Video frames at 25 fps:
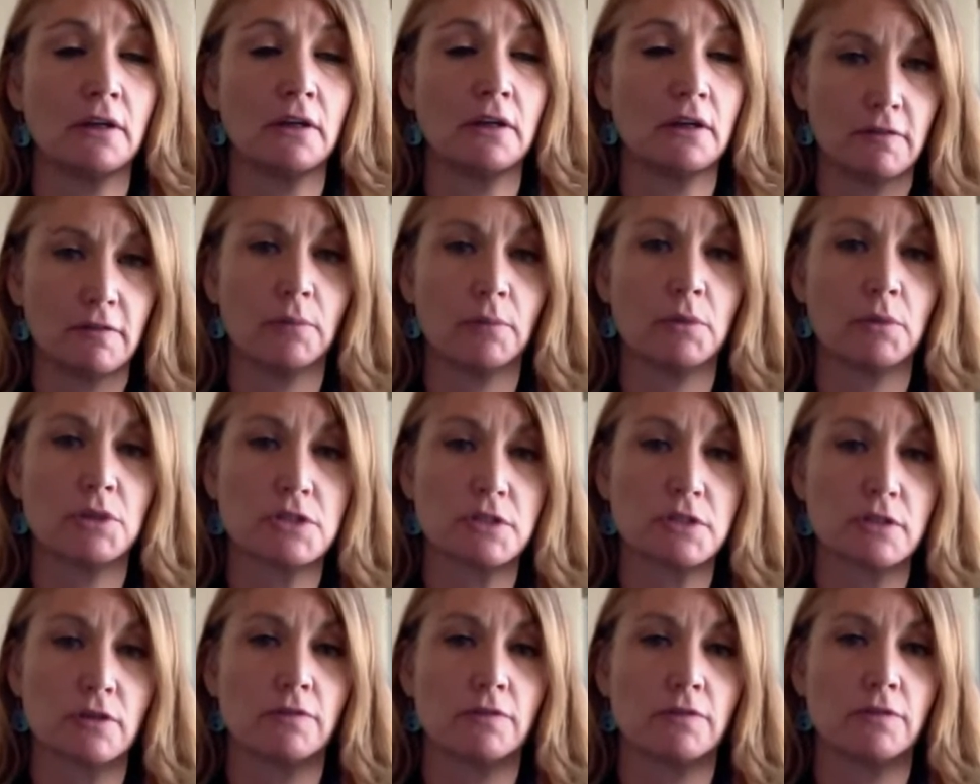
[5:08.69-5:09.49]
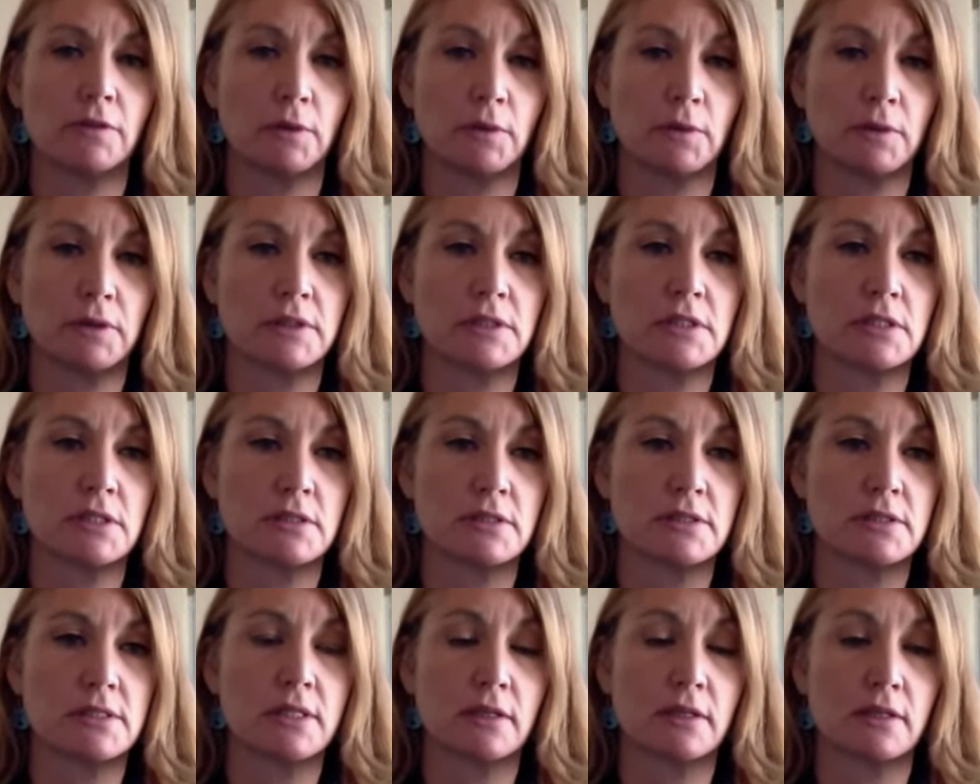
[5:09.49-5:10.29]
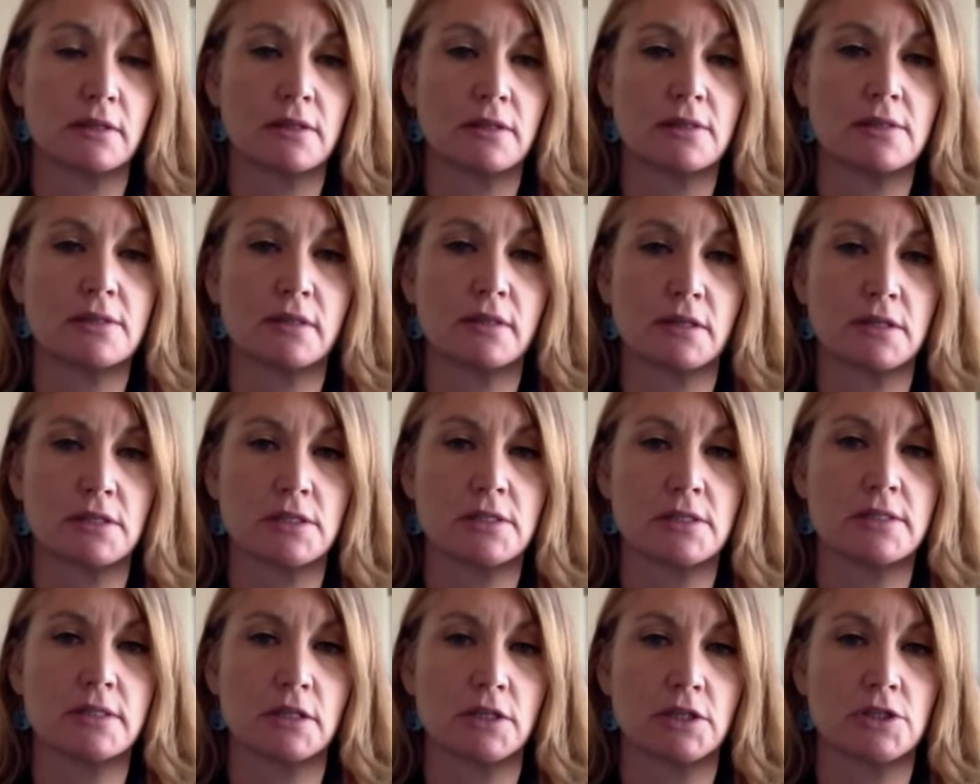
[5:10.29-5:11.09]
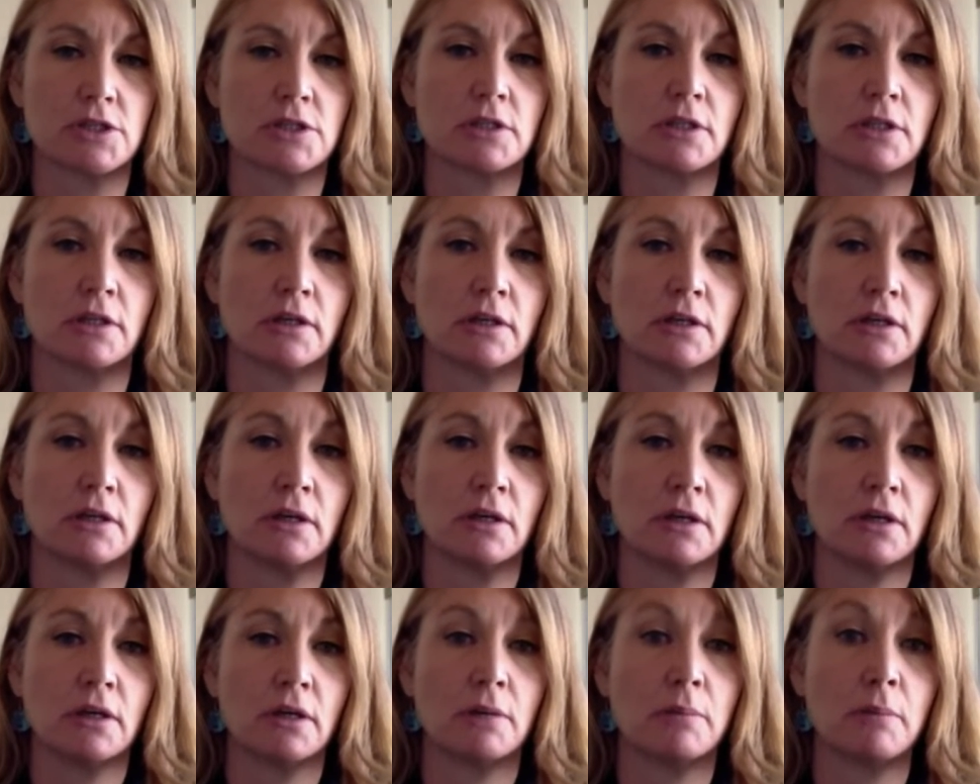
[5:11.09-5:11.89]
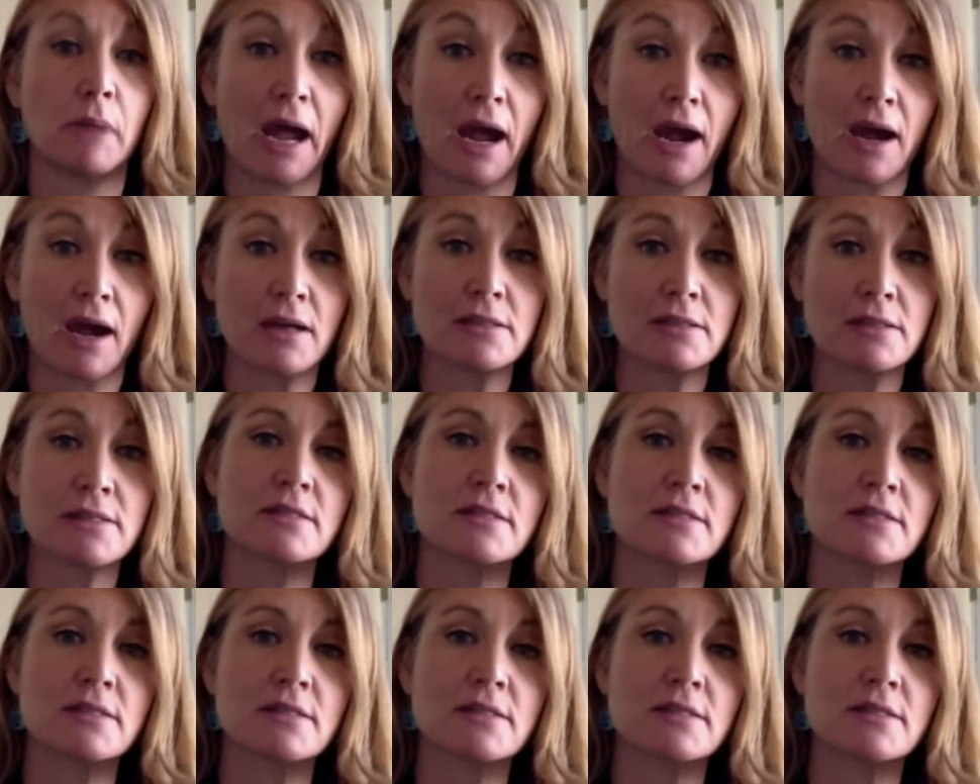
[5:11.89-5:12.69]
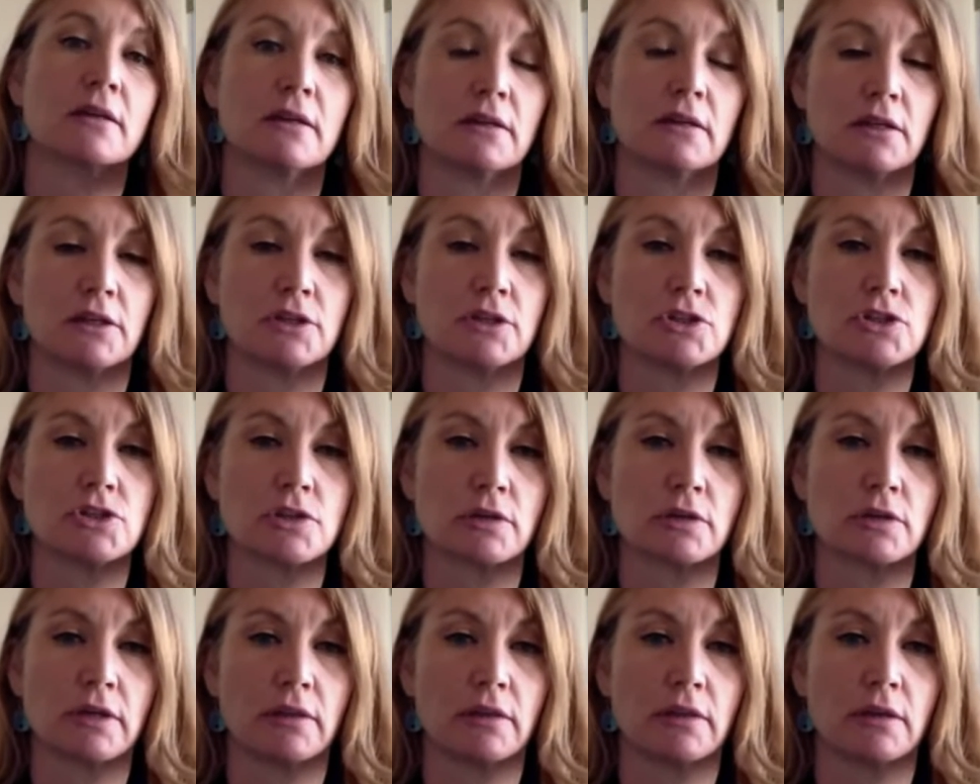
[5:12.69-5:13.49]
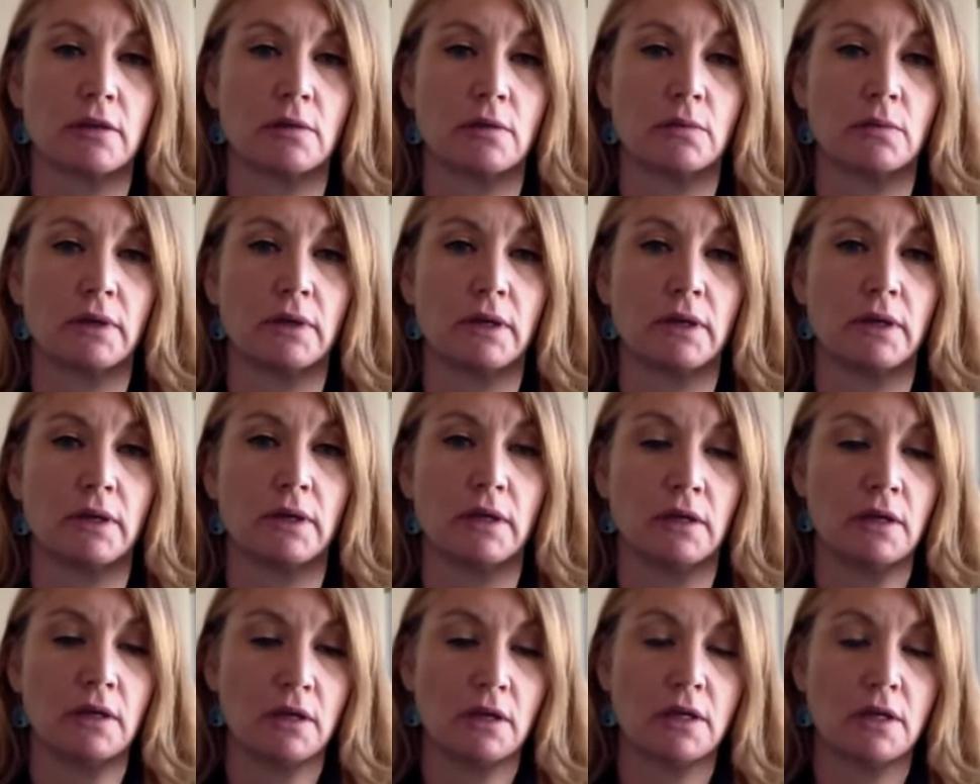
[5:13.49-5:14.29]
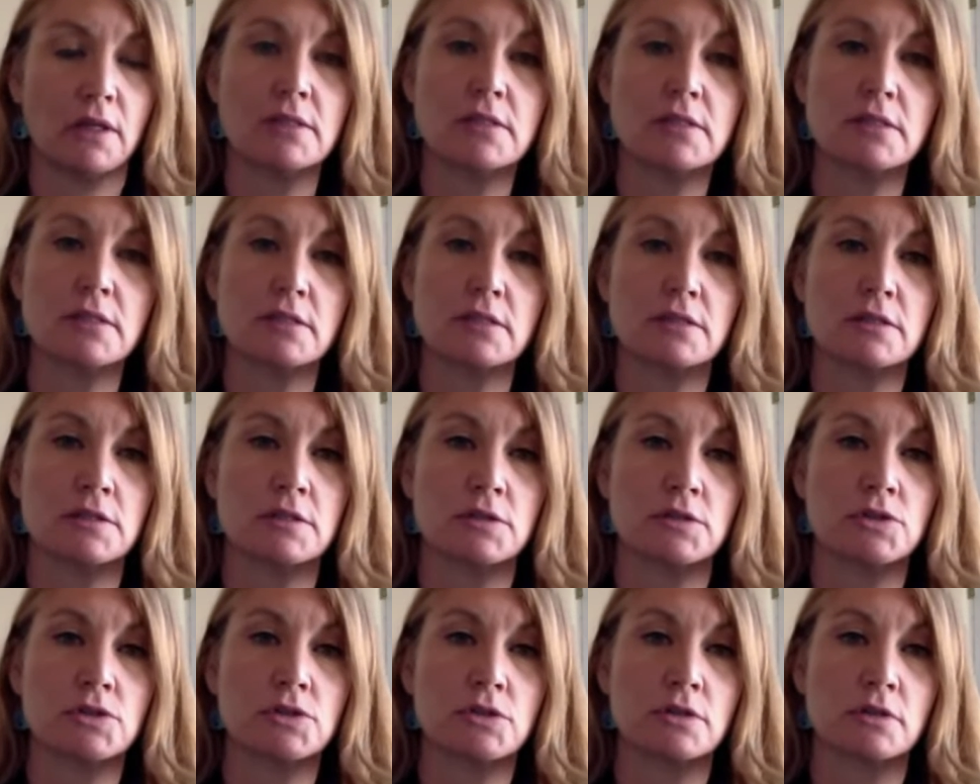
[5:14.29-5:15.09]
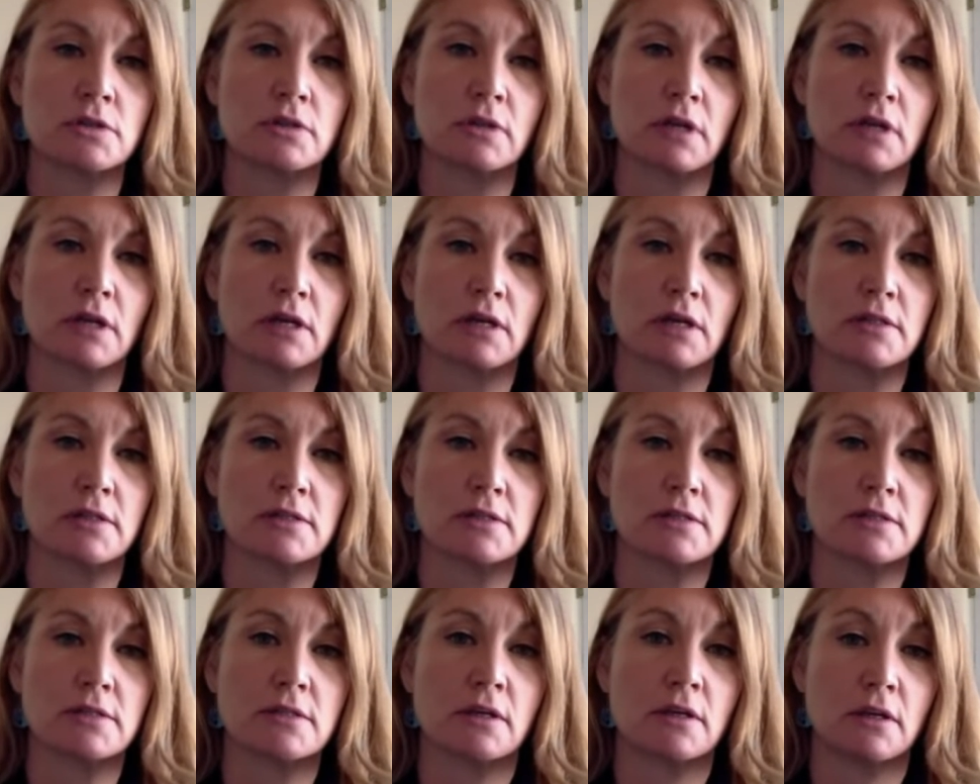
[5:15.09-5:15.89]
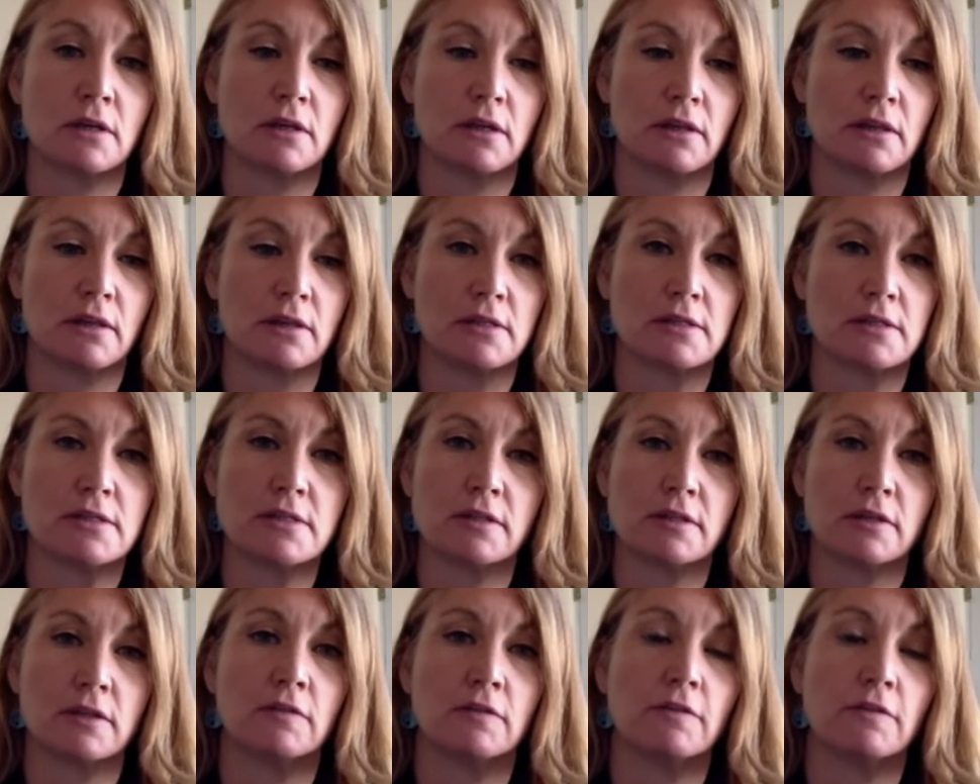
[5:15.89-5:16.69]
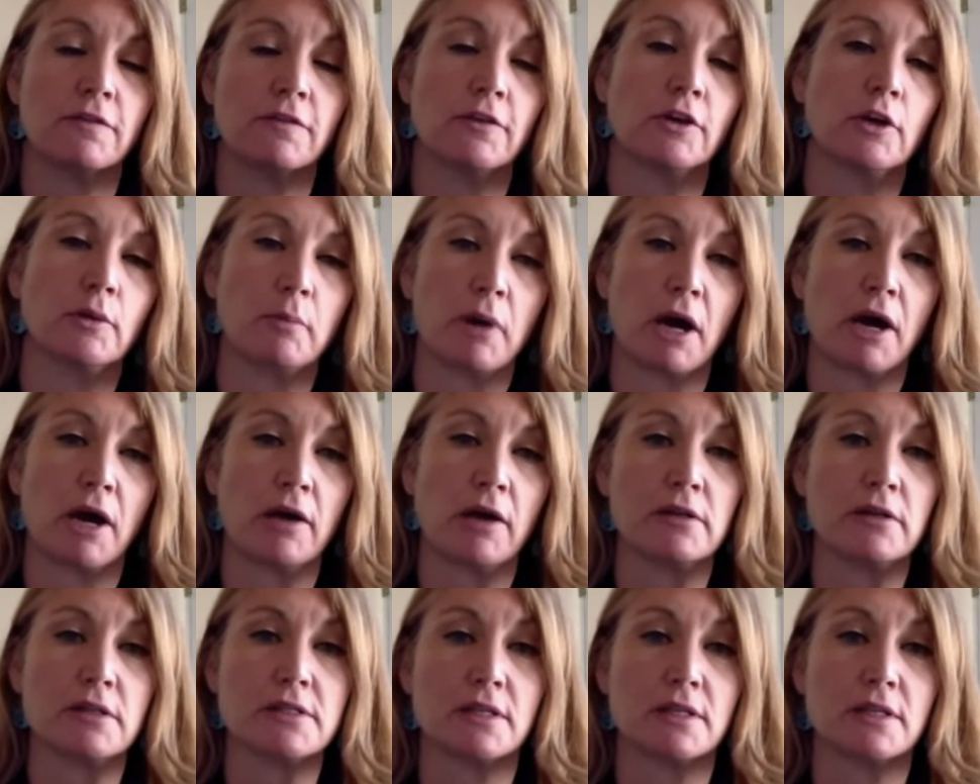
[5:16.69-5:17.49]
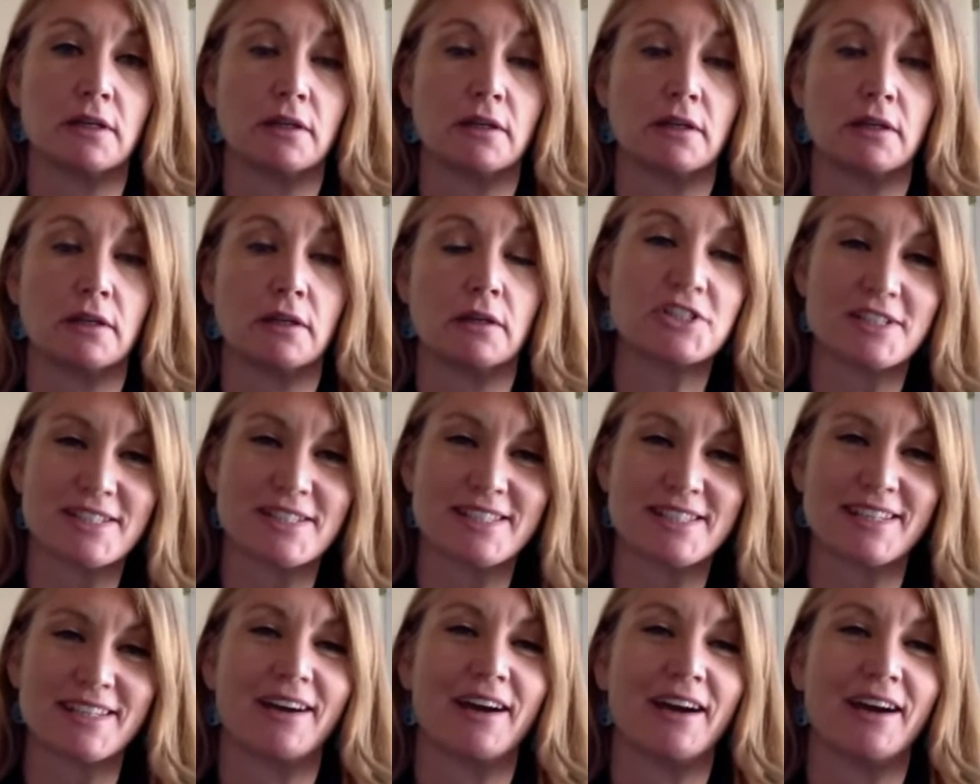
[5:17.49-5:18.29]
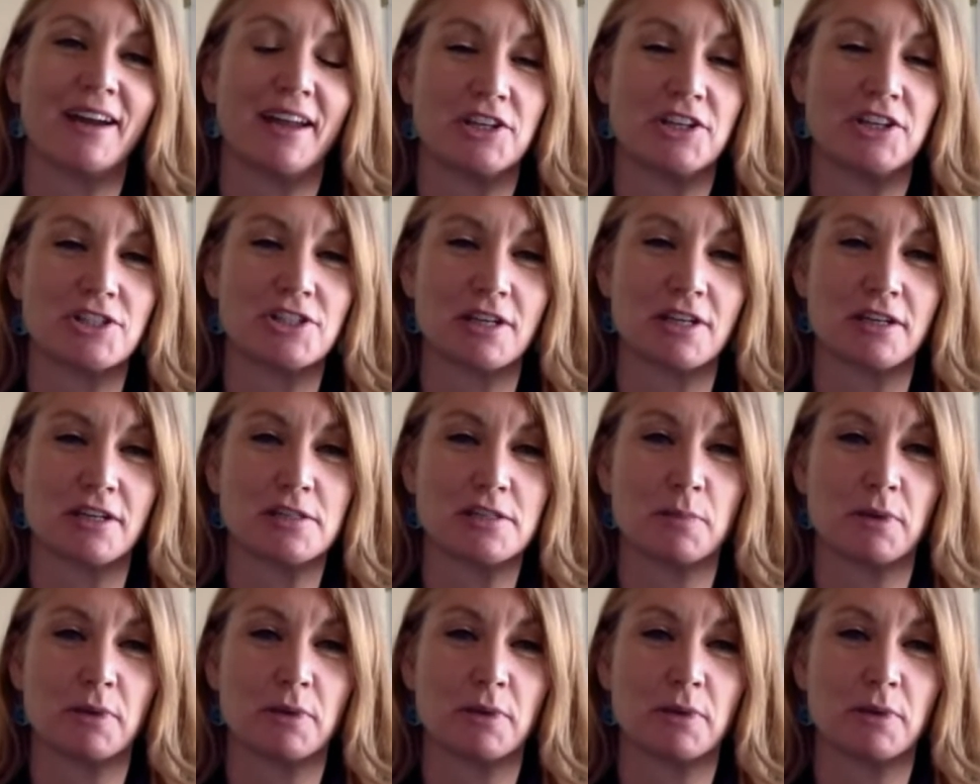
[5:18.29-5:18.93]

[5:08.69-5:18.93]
very much look forward to seeing this legislation pass and ensuring that we institutionalize this confer policy, not just at IHS,